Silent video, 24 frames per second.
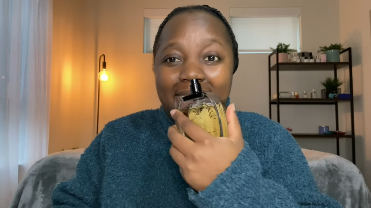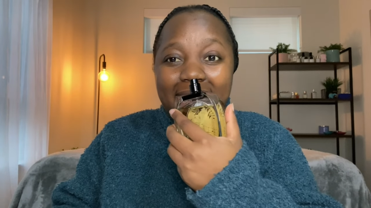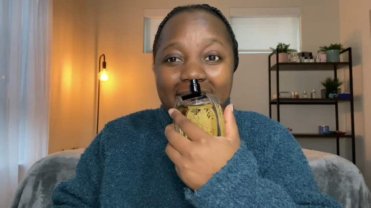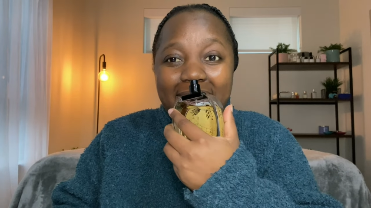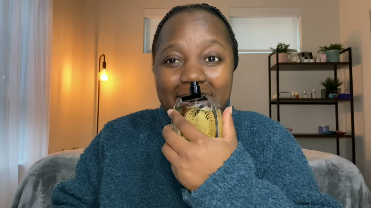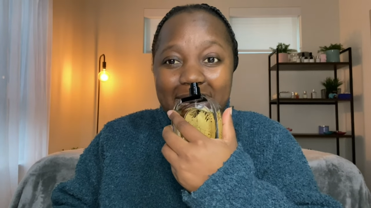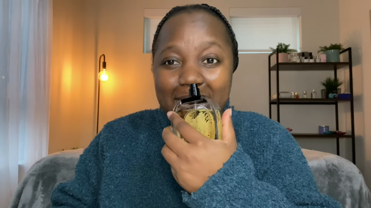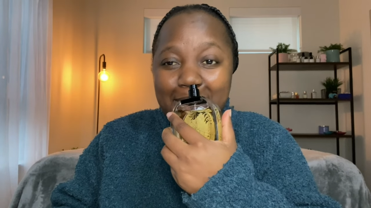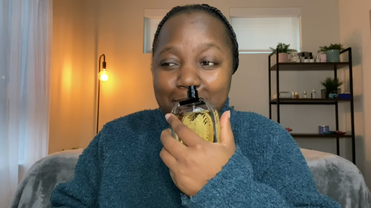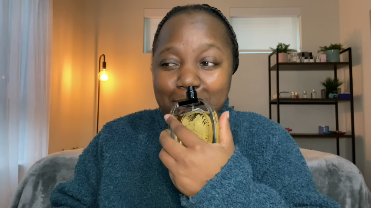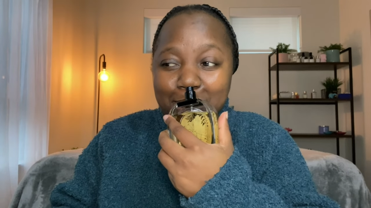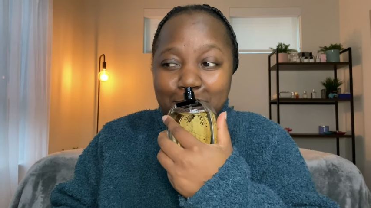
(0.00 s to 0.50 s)

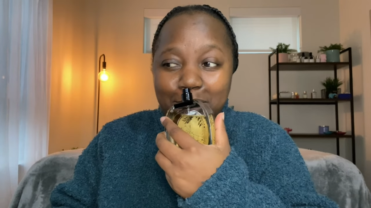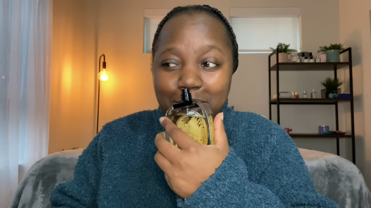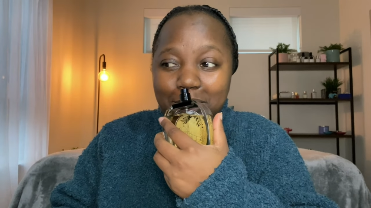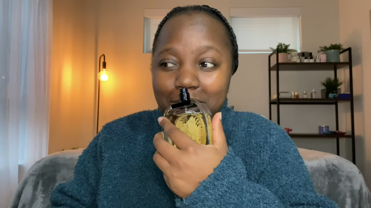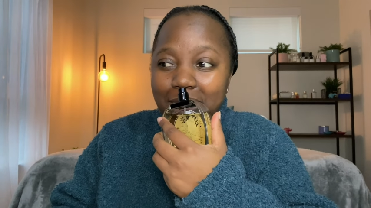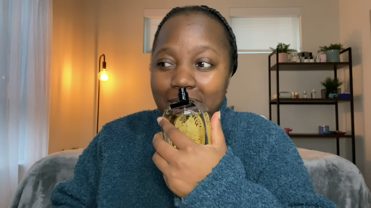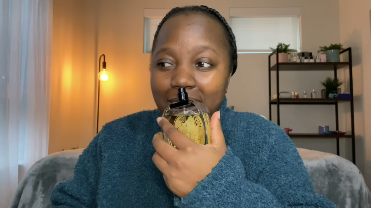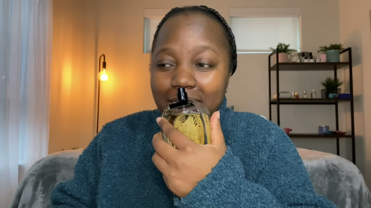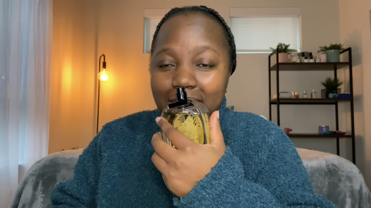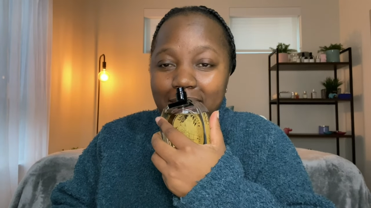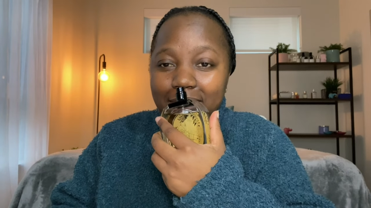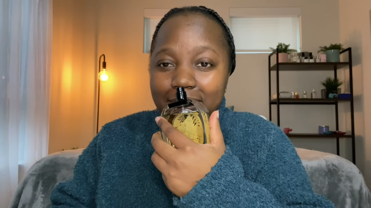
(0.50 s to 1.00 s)
I
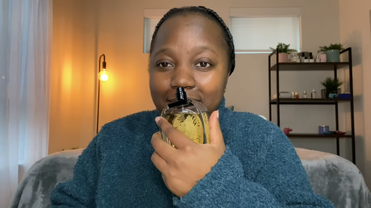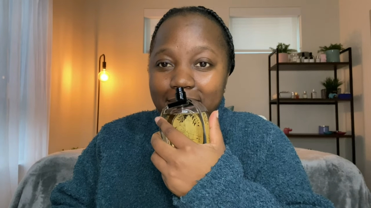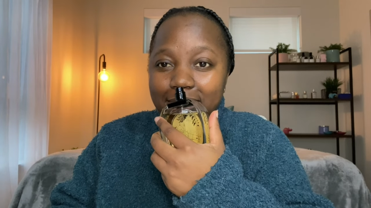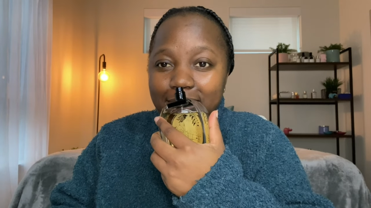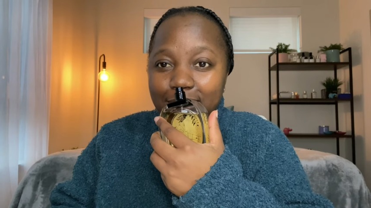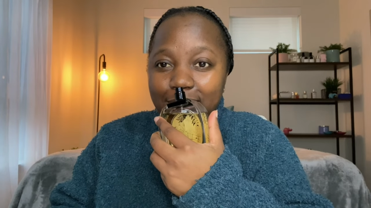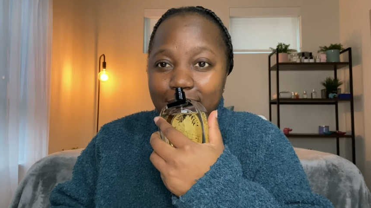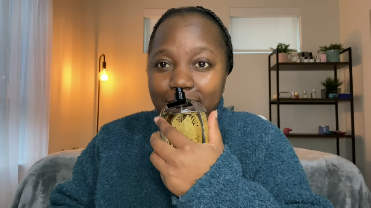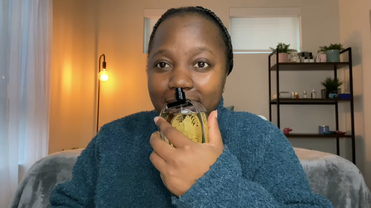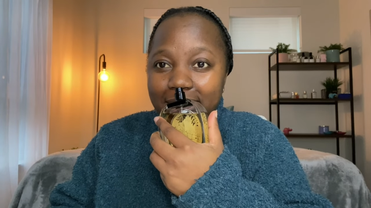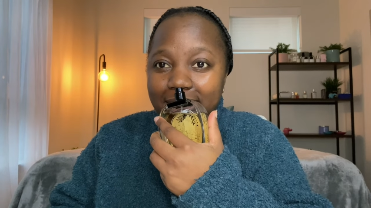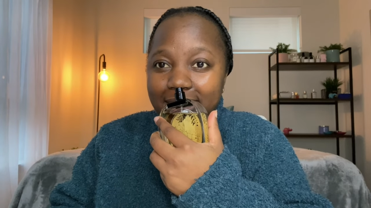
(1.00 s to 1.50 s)
absolutely love this
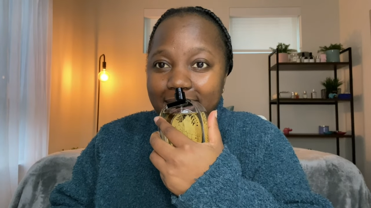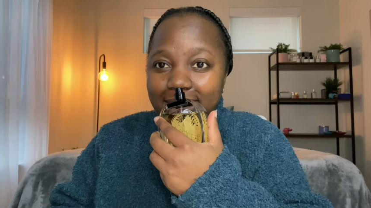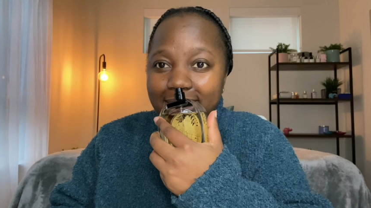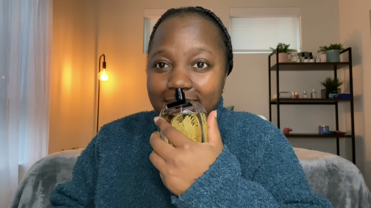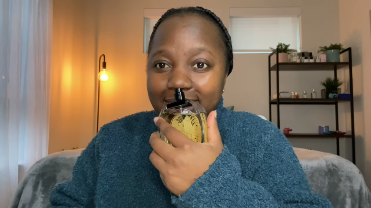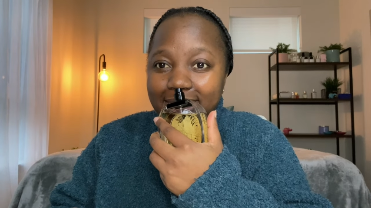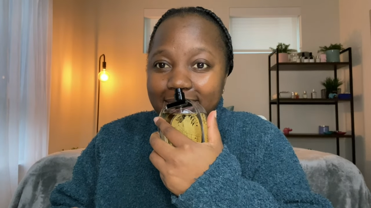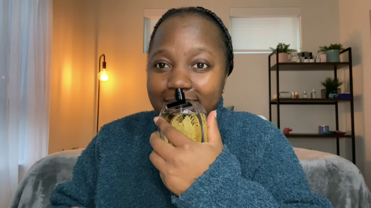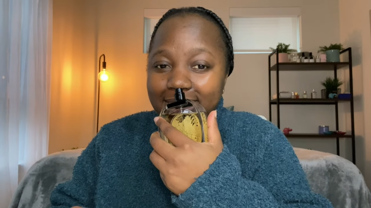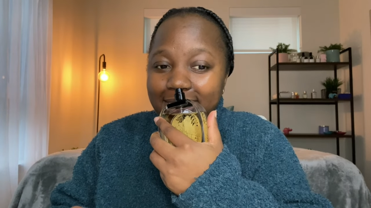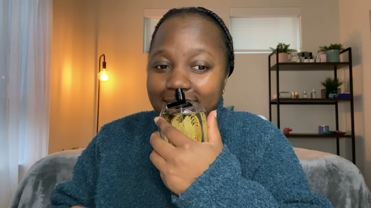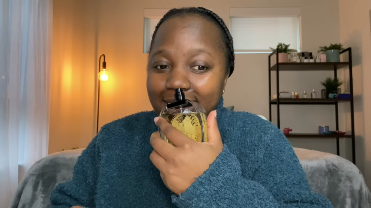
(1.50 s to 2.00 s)

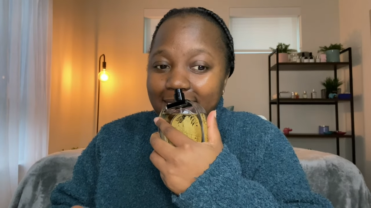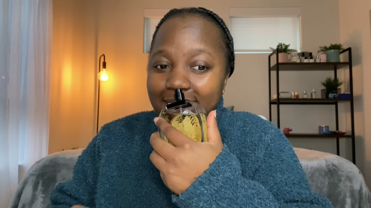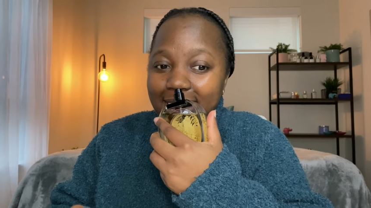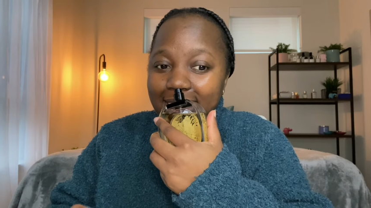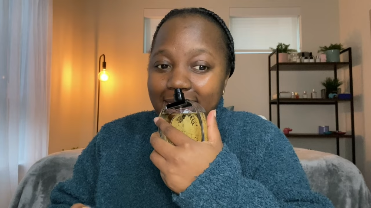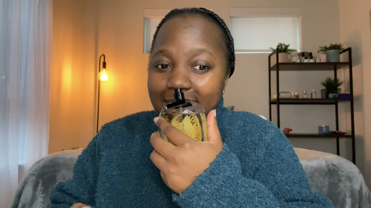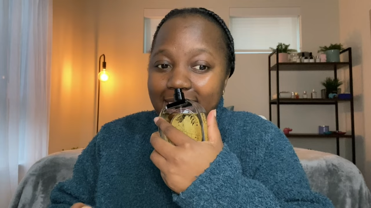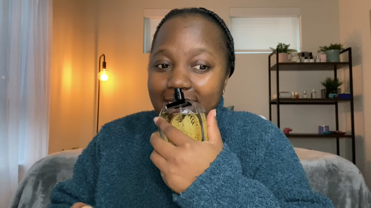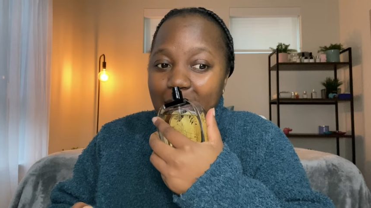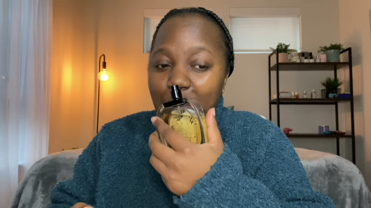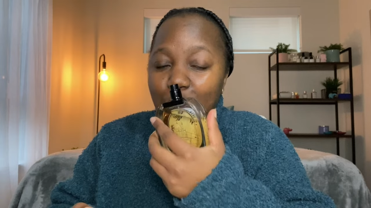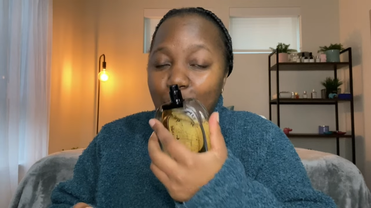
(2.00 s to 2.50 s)
fragrance.
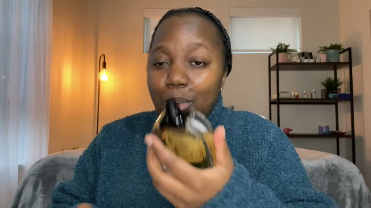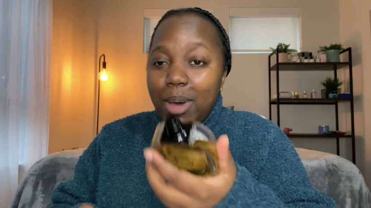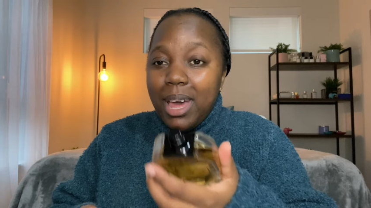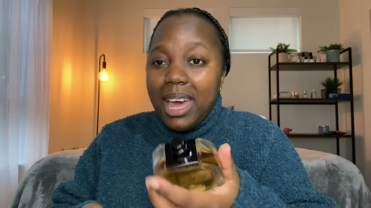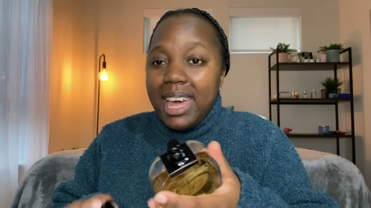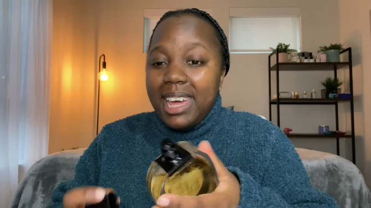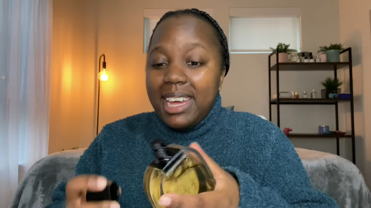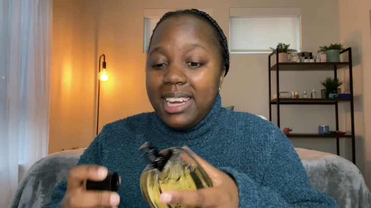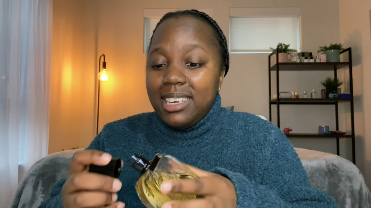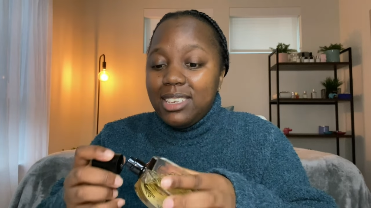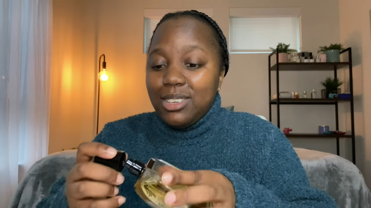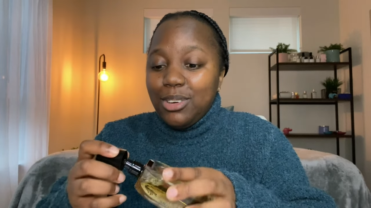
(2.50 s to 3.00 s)
I wear
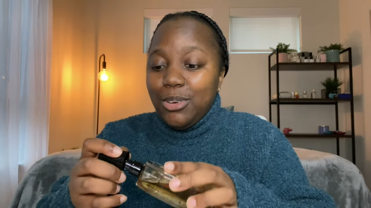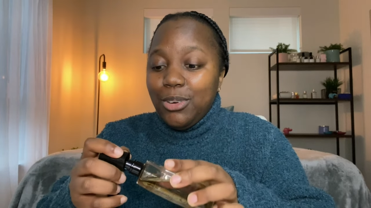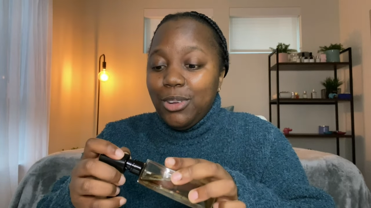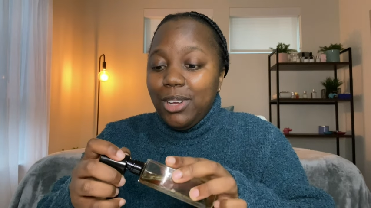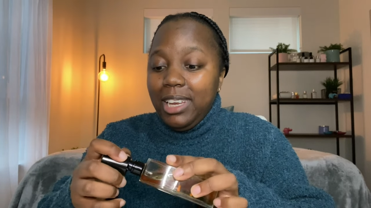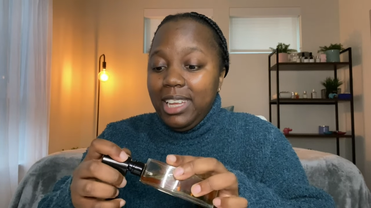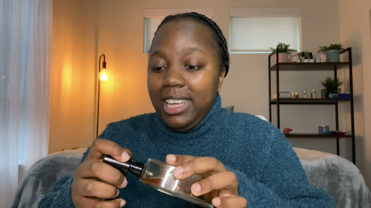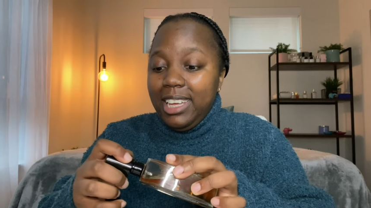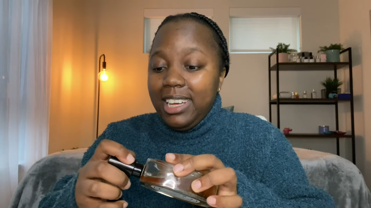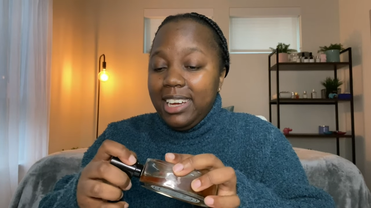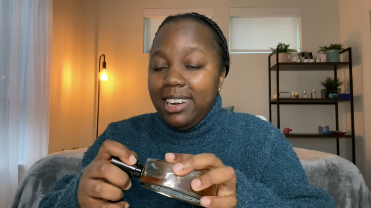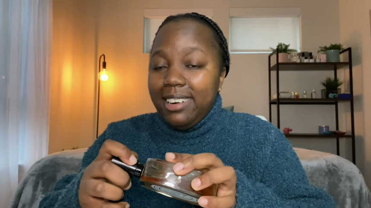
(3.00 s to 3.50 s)
it all
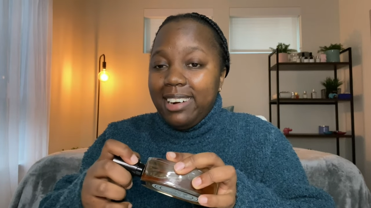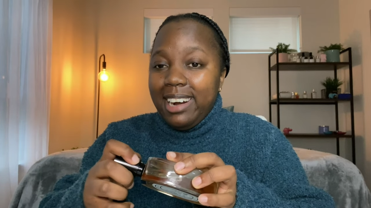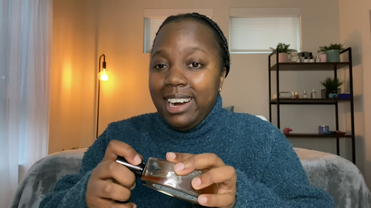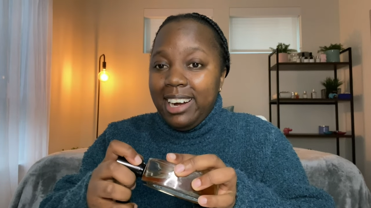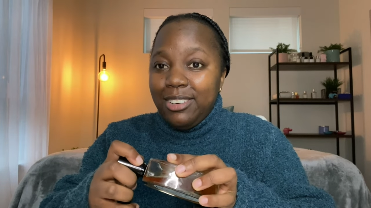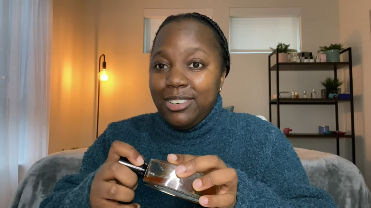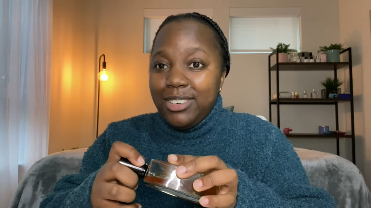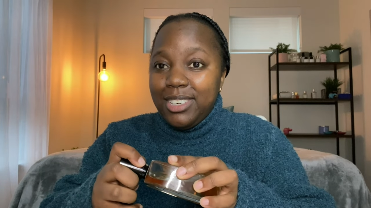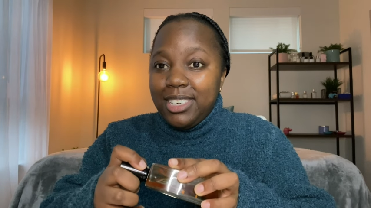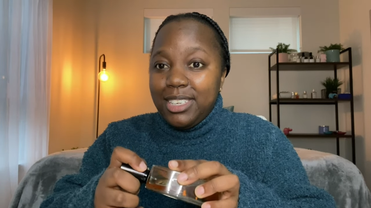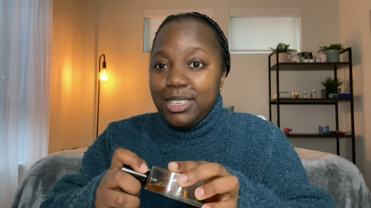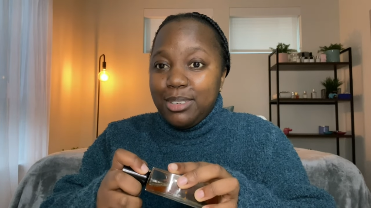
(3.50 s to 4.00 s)
year
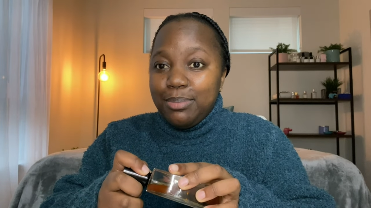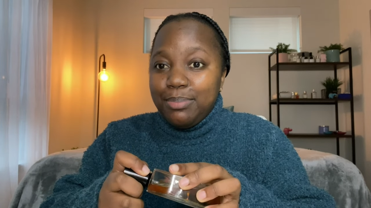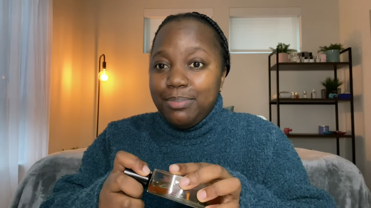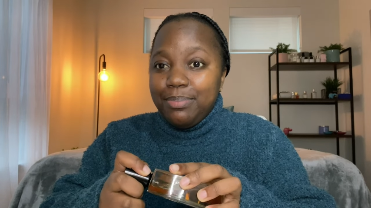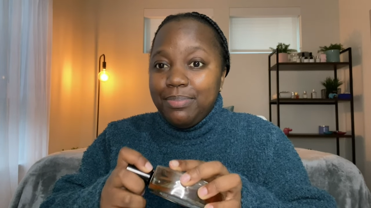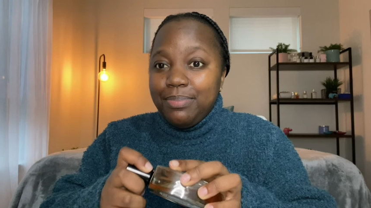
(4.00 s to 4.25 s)
round.